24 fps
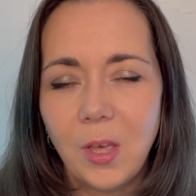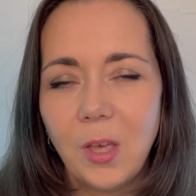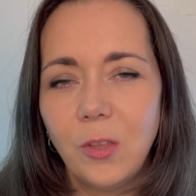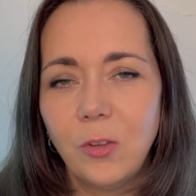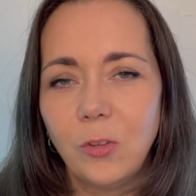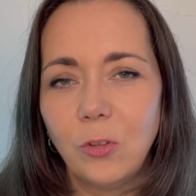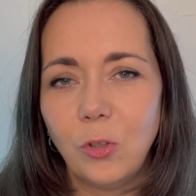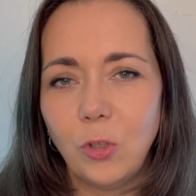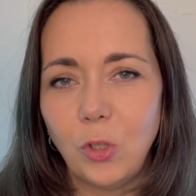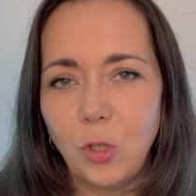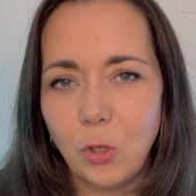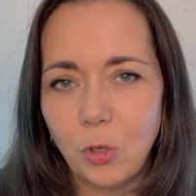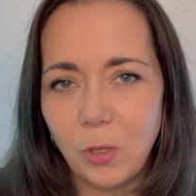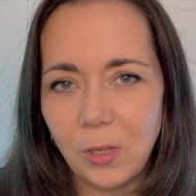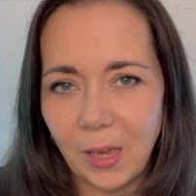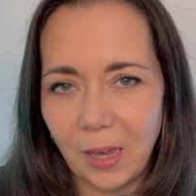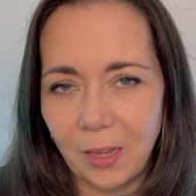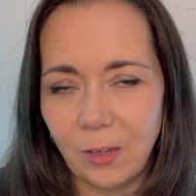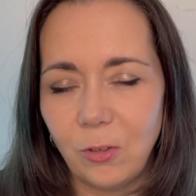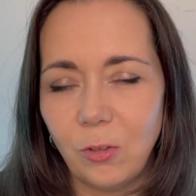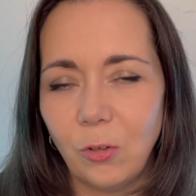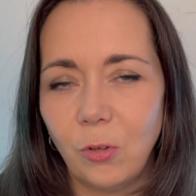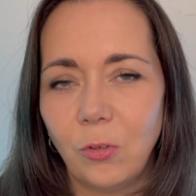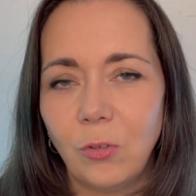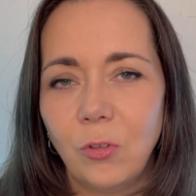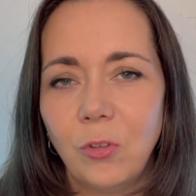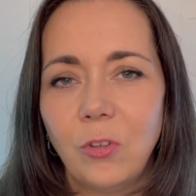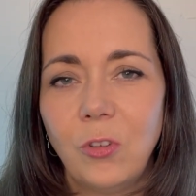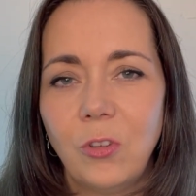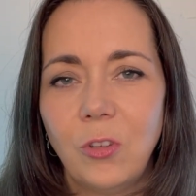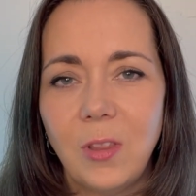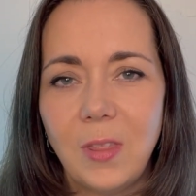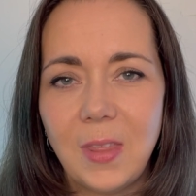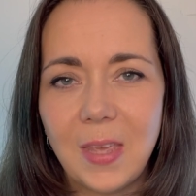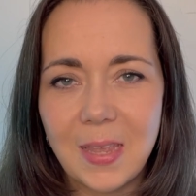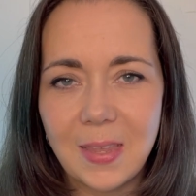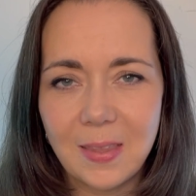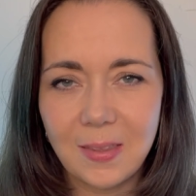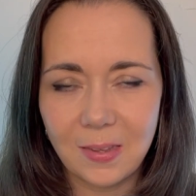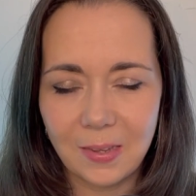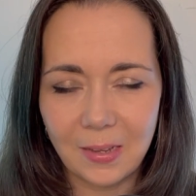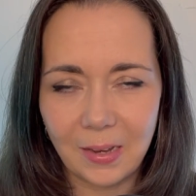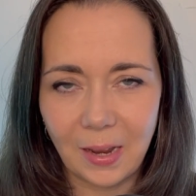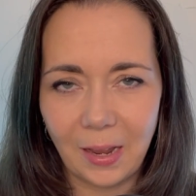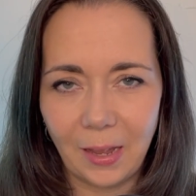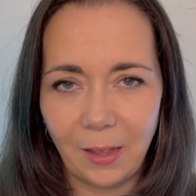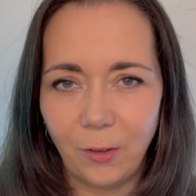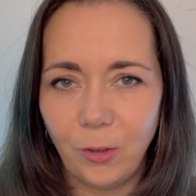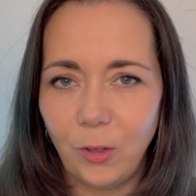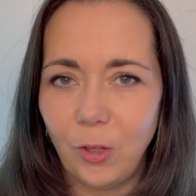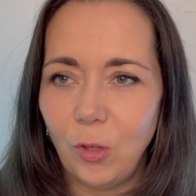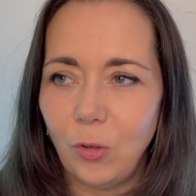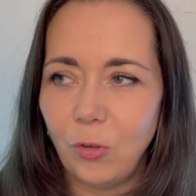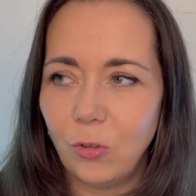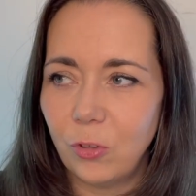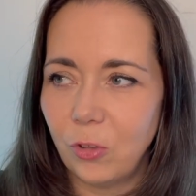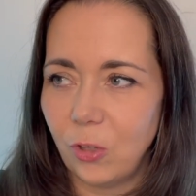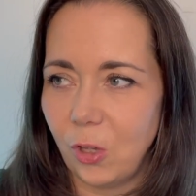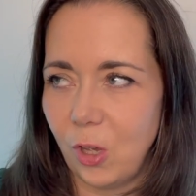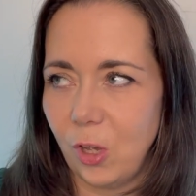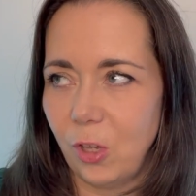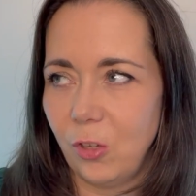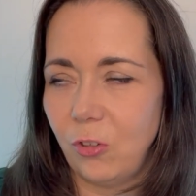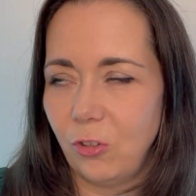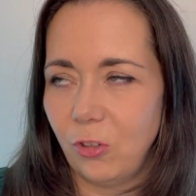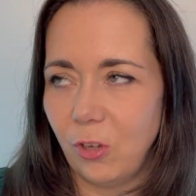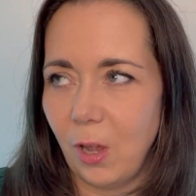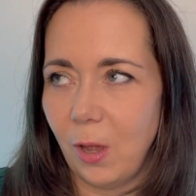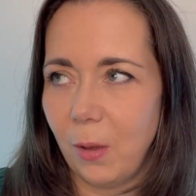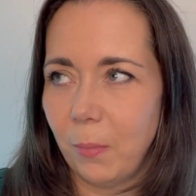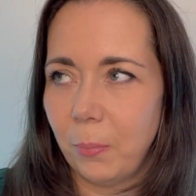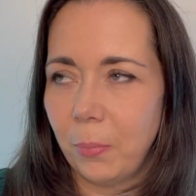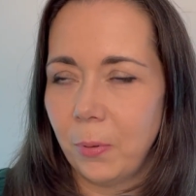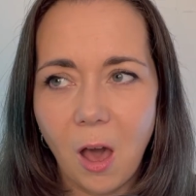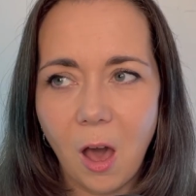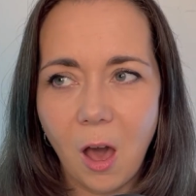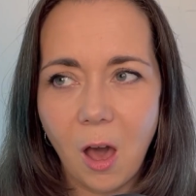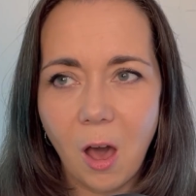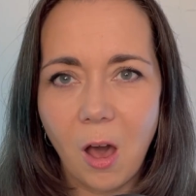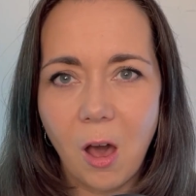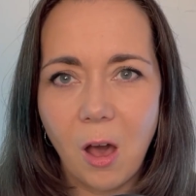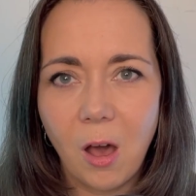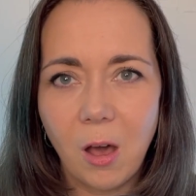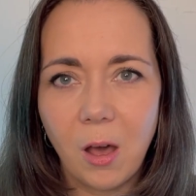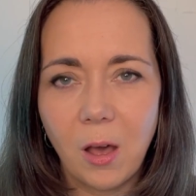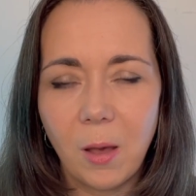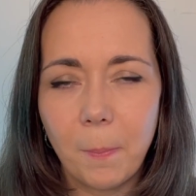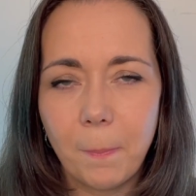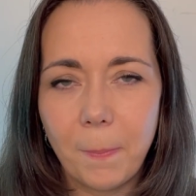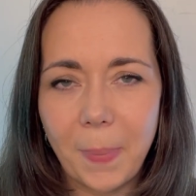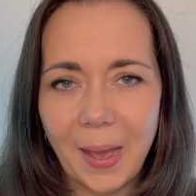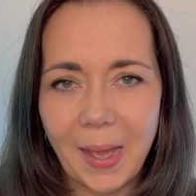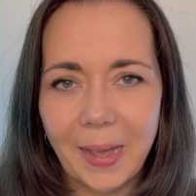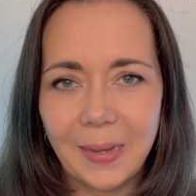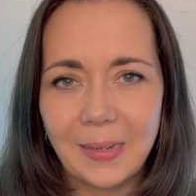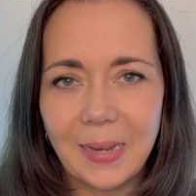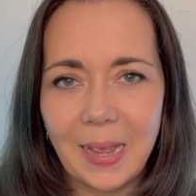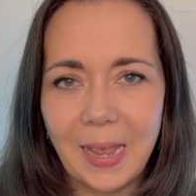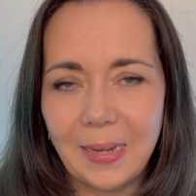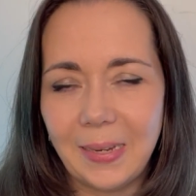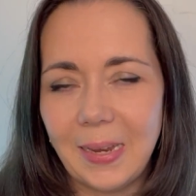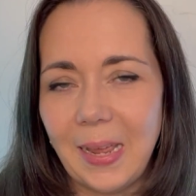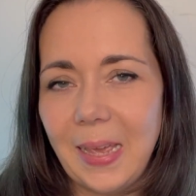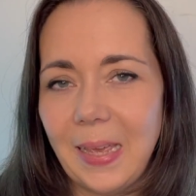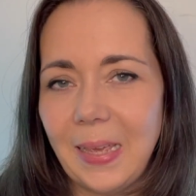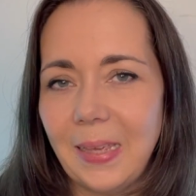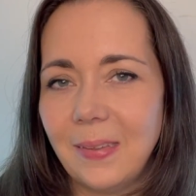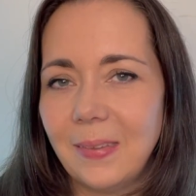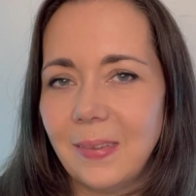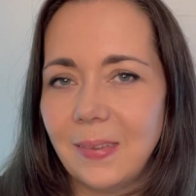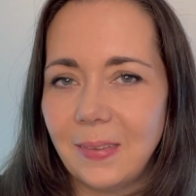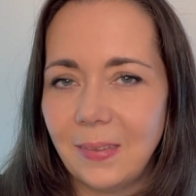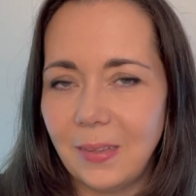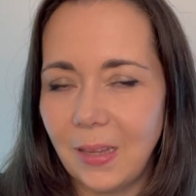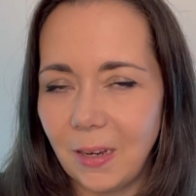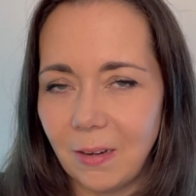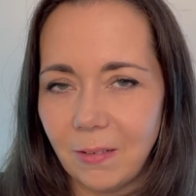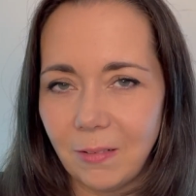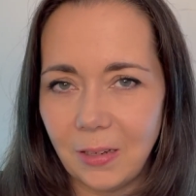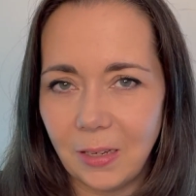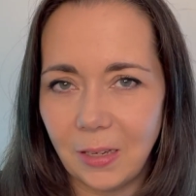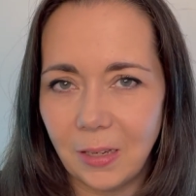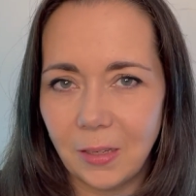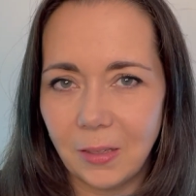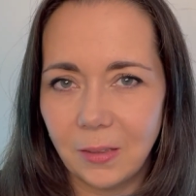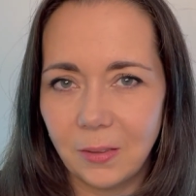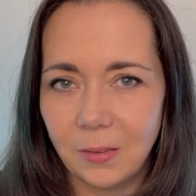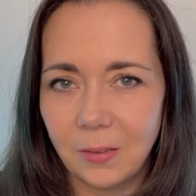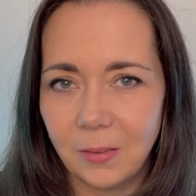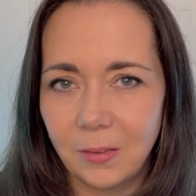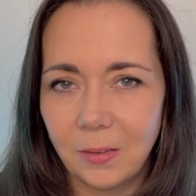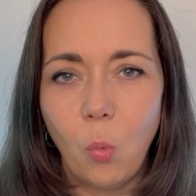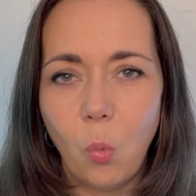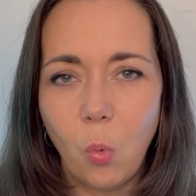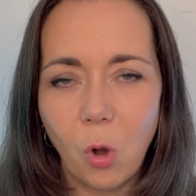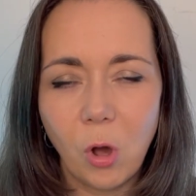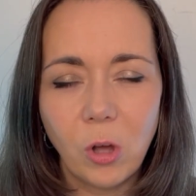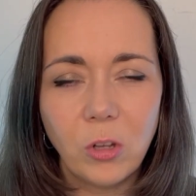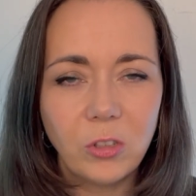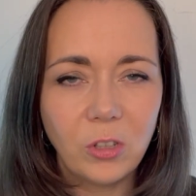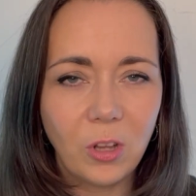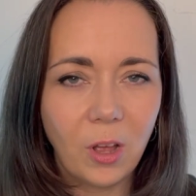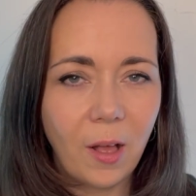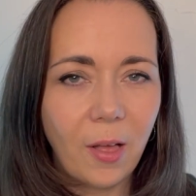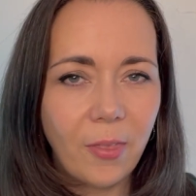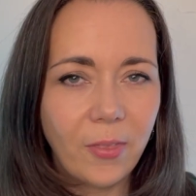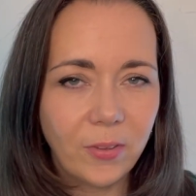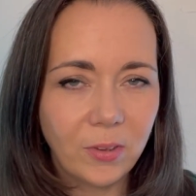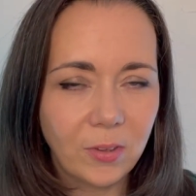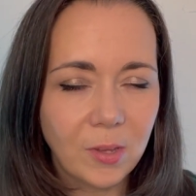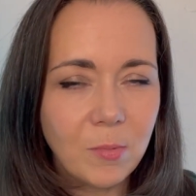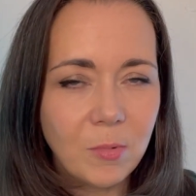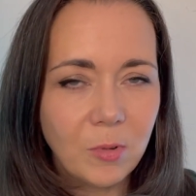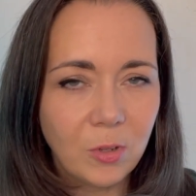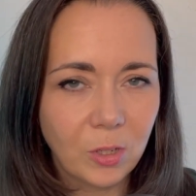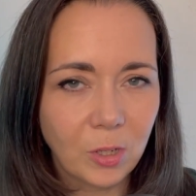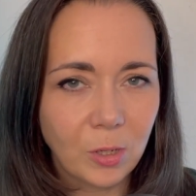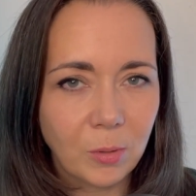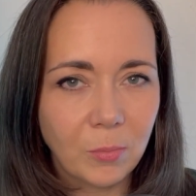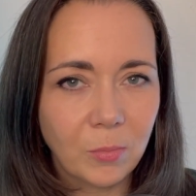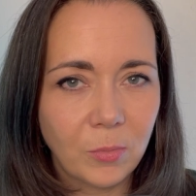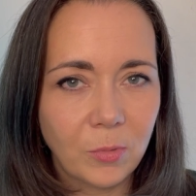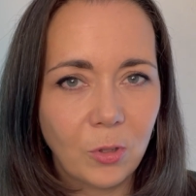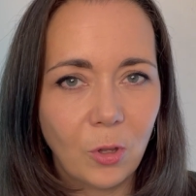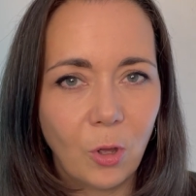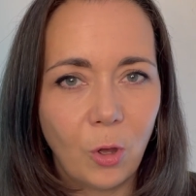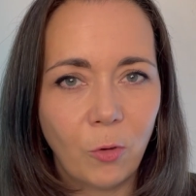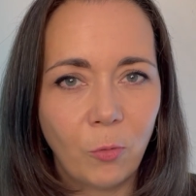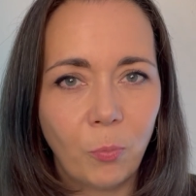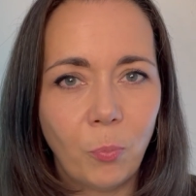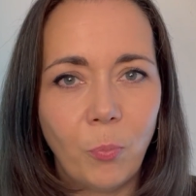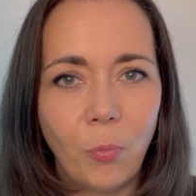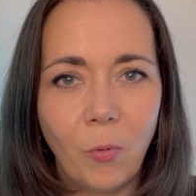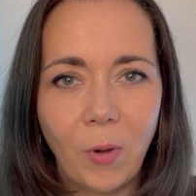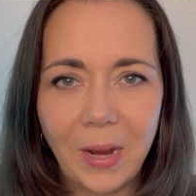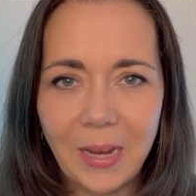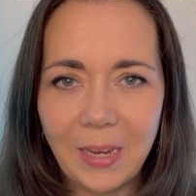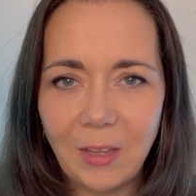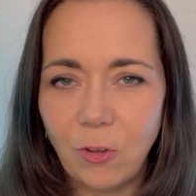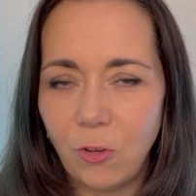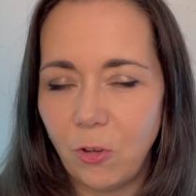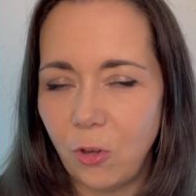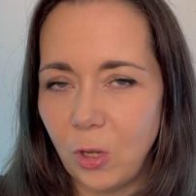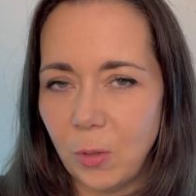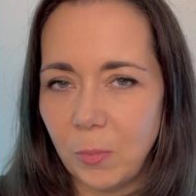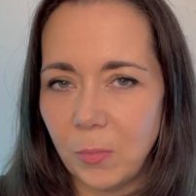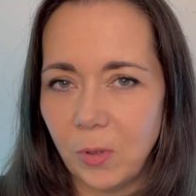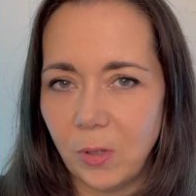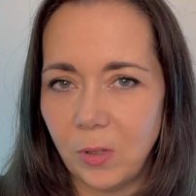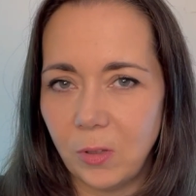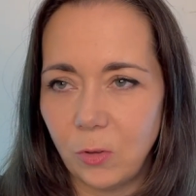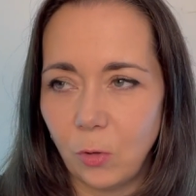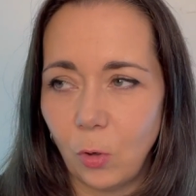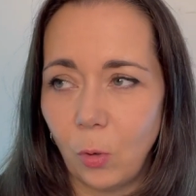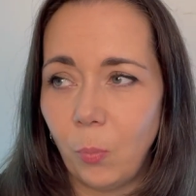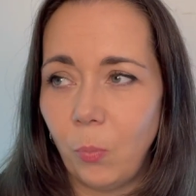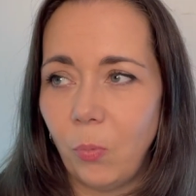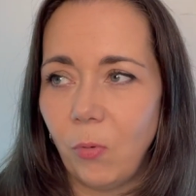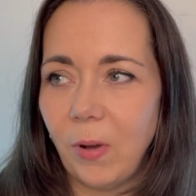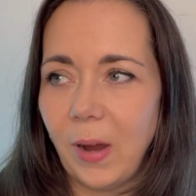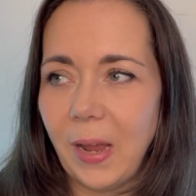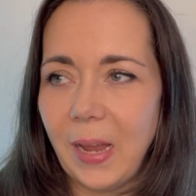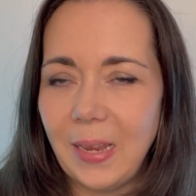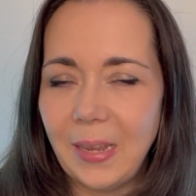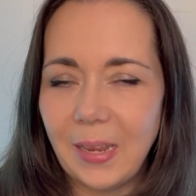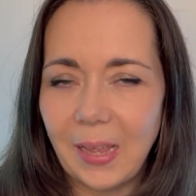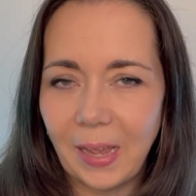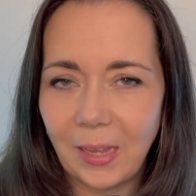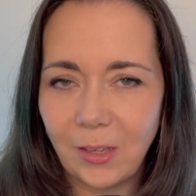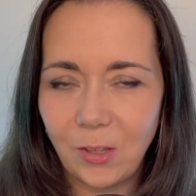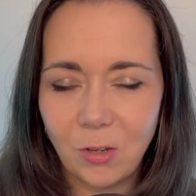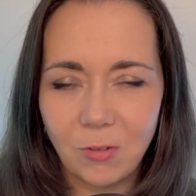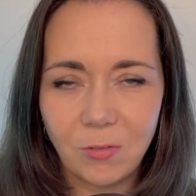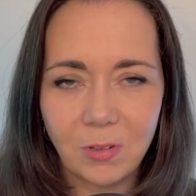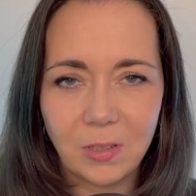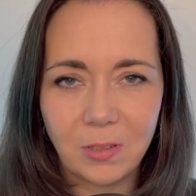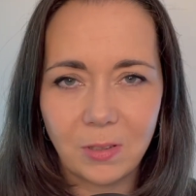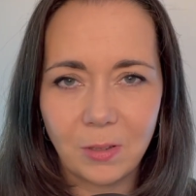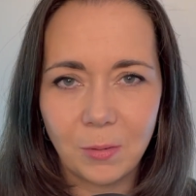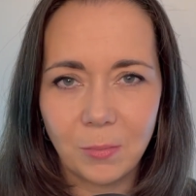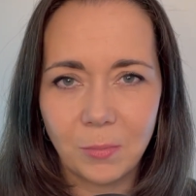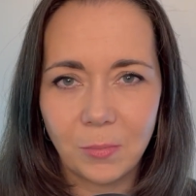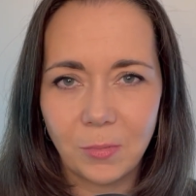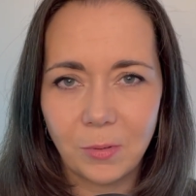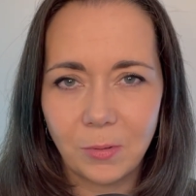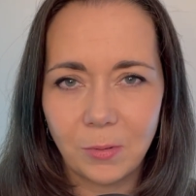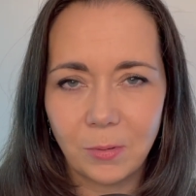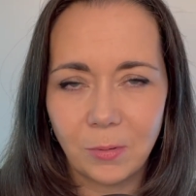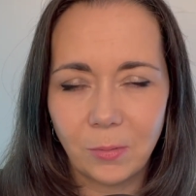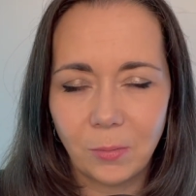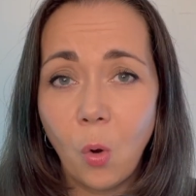So you get on to the internet, you search up, are bad headaches serious? What are the symptoms of brain tumours or brain aneurysms?